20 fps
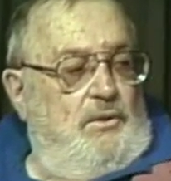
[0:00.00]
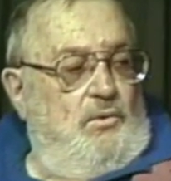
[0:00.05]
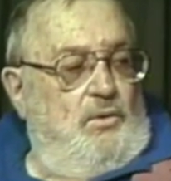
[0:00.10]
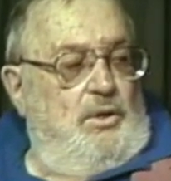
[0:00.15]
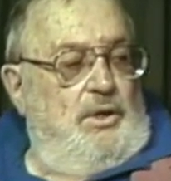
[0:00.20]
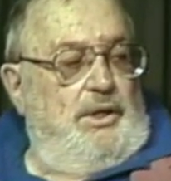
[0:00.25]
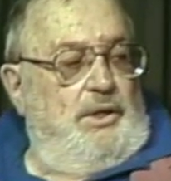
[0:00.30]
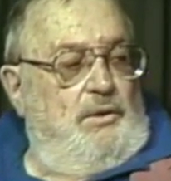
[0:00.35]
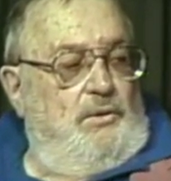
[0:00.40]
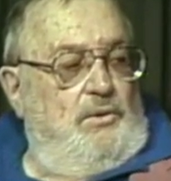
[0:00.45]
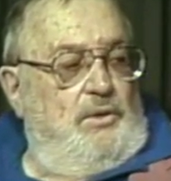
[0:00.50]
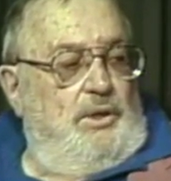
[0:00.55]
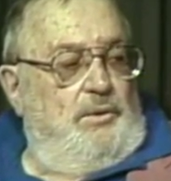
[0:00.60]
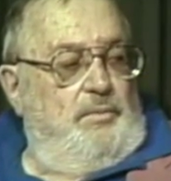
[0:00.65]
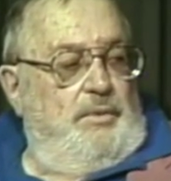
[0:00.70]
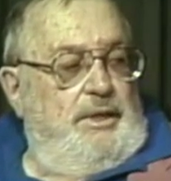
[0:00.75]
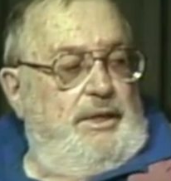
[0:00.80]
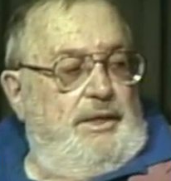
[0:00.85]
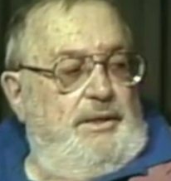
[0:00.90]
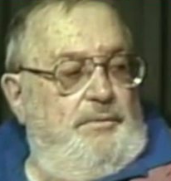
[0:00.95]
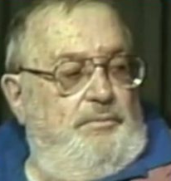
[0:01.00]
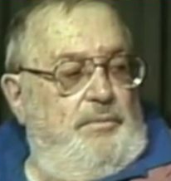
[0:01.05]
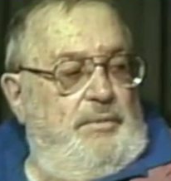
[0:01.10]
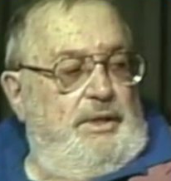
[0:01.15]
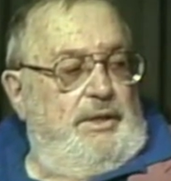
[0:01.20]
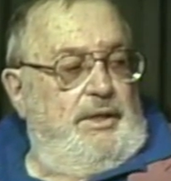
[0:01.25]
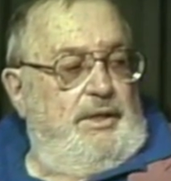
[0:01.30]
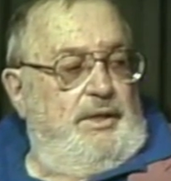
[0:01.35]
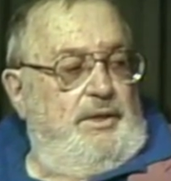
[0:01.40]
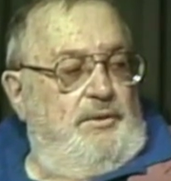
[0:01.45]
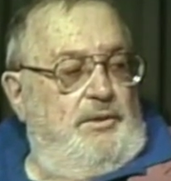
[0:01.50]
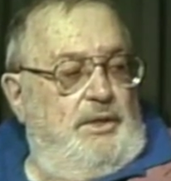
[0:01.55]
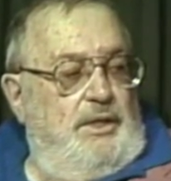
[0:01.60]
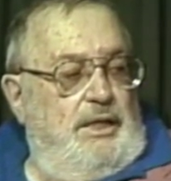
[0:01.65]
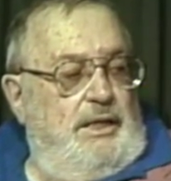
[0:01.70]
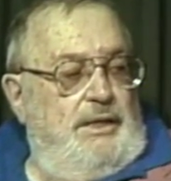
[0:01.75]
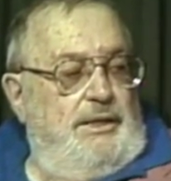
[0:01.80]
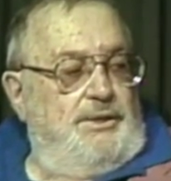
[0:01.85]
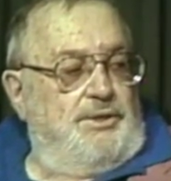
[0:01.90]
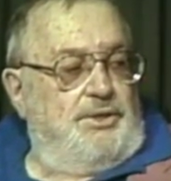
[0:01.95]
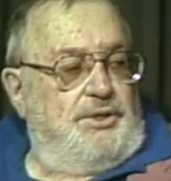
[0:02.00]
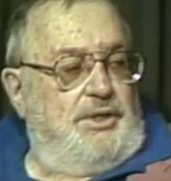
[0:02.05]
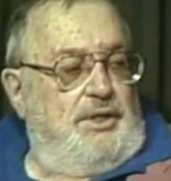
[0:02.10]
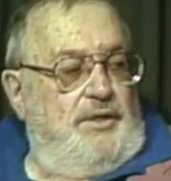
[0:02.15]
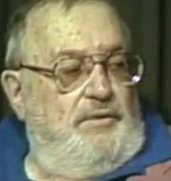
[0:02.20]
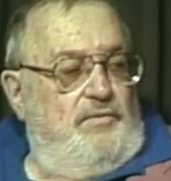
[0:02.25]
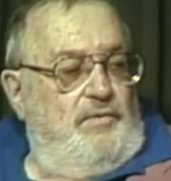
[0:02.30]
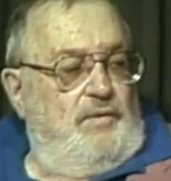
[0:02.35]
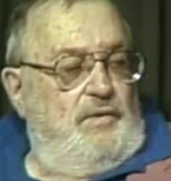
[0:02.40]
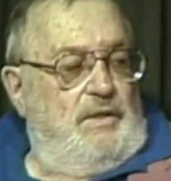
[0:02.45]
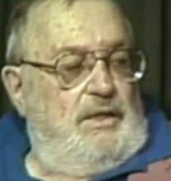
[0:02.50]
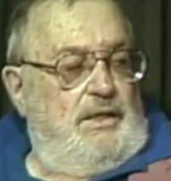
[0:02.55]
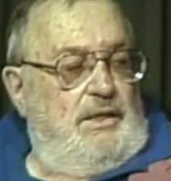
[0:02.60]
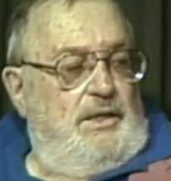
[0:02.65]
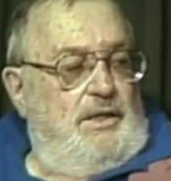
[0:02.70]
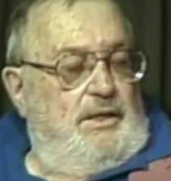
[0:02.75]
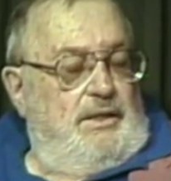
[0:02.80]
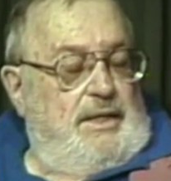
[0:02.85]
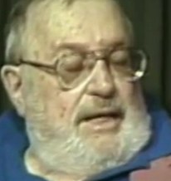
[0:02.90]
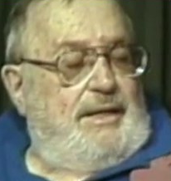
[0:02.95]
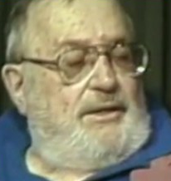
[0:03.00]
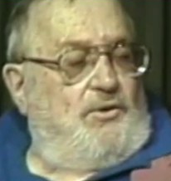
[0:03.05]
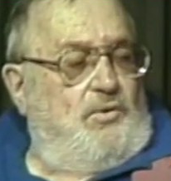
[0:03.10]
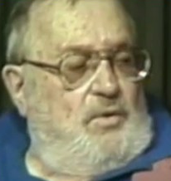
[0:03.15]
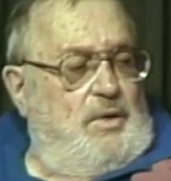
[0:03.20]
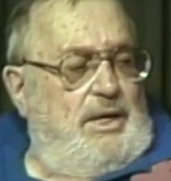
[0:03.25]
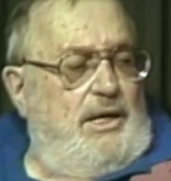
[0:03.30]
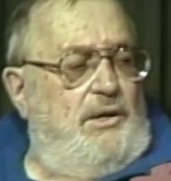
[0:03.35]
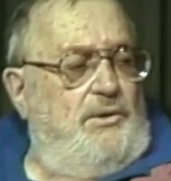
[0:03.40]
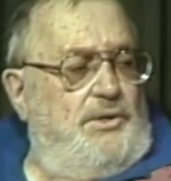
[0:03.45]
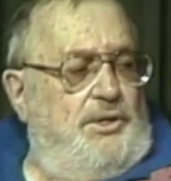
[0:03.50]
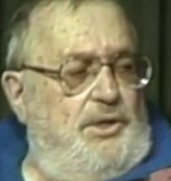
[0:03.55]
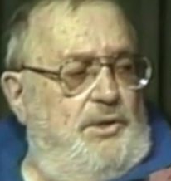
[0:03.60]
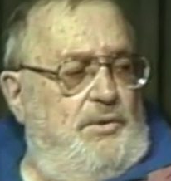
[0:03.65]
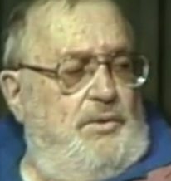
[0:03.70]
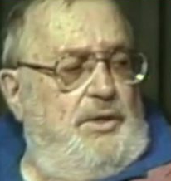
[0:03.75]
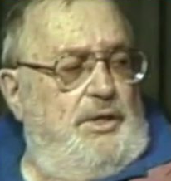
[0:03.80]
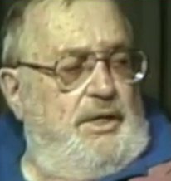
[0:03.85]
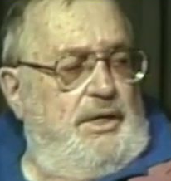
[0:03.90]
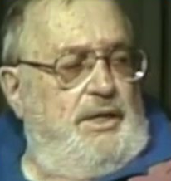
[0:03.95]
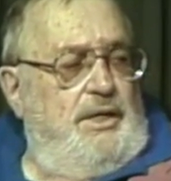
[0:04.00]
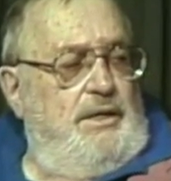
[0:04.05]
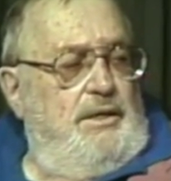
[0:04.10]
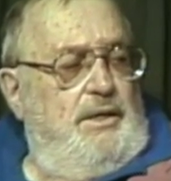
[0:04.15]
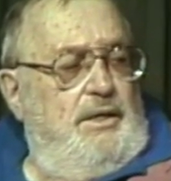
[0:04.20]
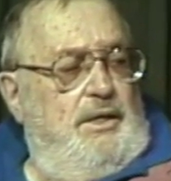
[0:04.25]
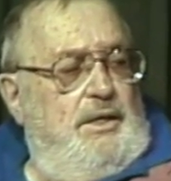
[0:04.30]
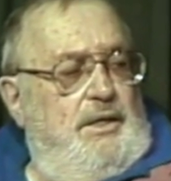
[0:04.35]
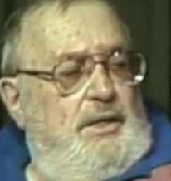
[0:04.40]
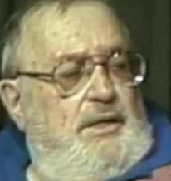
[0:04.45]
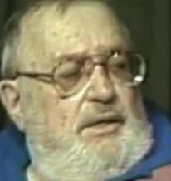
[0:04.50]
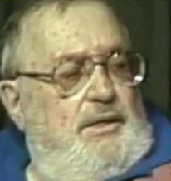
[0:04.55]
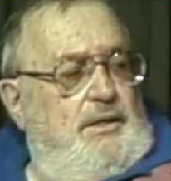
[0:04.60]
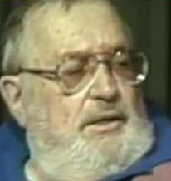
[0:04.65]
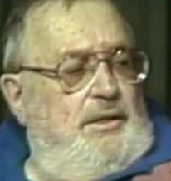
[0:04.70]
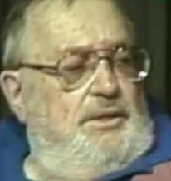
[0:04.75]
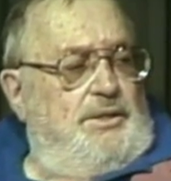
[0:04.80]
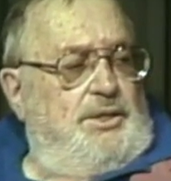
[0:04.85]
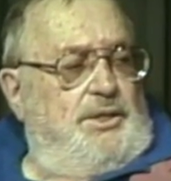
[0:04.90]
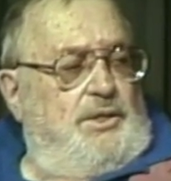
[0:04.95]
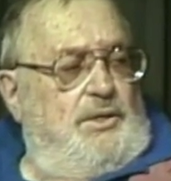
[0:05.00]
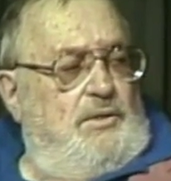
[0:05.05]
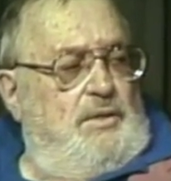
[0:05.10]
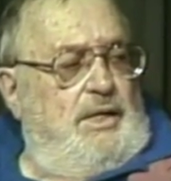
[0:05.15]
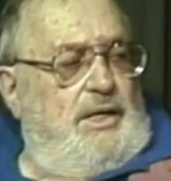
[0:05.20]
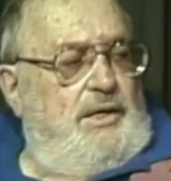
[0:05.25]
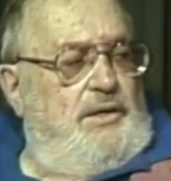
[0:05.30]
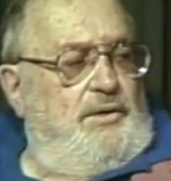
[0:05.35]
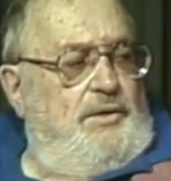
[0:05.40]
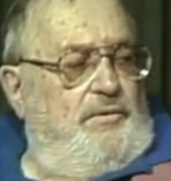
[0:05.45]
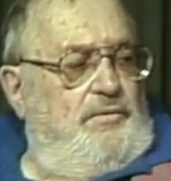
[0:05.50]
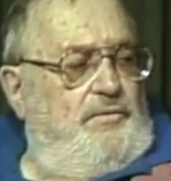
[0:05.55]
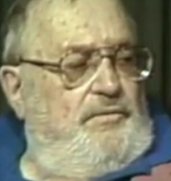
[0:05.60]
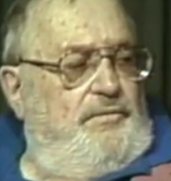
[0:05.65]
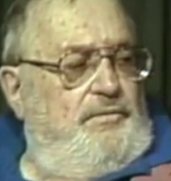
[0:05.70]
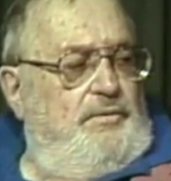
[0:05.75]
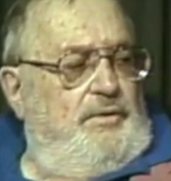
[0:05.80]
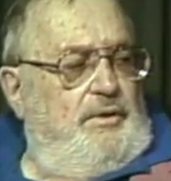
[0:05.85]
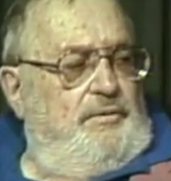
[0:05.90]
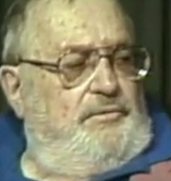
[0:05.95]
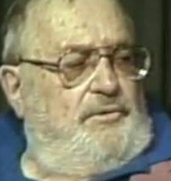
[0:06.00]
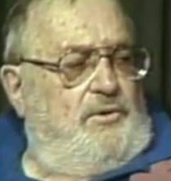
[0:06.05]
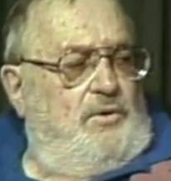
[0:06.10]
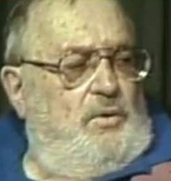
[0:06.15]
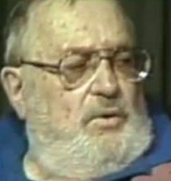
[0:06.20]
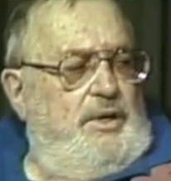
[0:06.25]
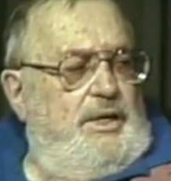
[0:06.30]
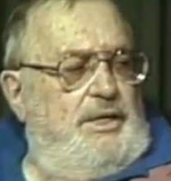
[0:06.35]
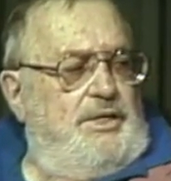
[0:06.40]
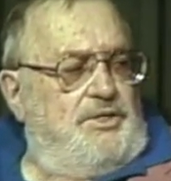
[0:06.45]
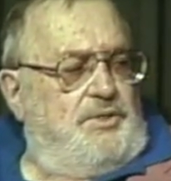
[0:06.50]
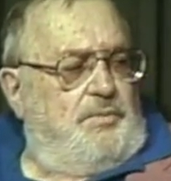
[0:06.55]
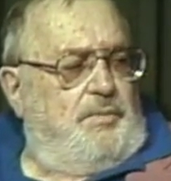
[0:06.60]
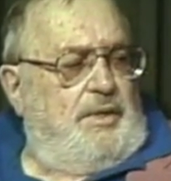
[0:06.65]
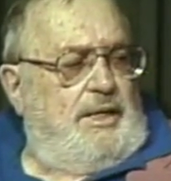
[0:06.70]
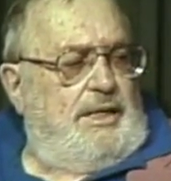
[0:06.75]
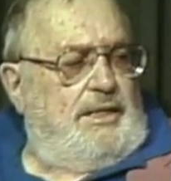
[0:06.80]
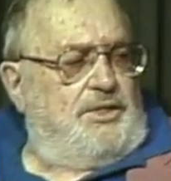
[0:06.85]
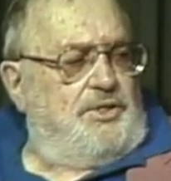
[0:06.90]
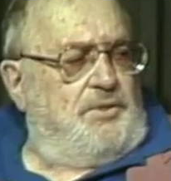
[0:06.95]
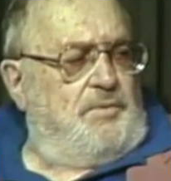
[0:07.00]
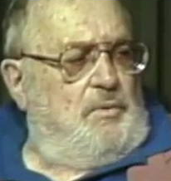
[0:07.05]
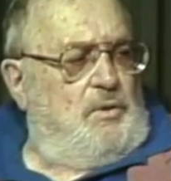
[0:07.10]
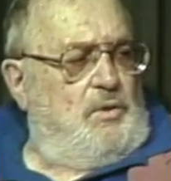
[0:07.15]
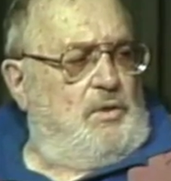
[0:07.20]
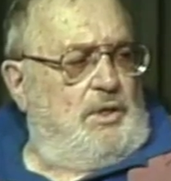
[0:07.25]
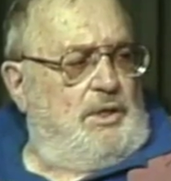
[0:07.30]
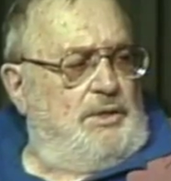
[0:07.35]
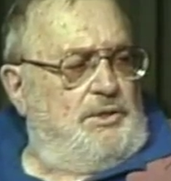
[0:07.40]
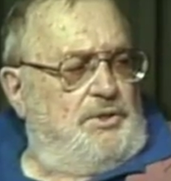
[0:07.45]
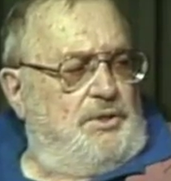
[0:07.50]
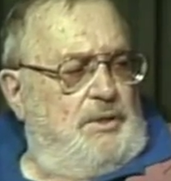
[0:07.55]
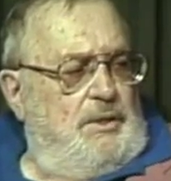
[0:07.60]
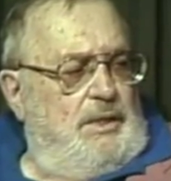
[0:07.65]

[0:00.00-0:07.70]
Or, or my, my college stuff. The appearance That crowd you hear. Hmm is a crowd of, of crazed pot smokers who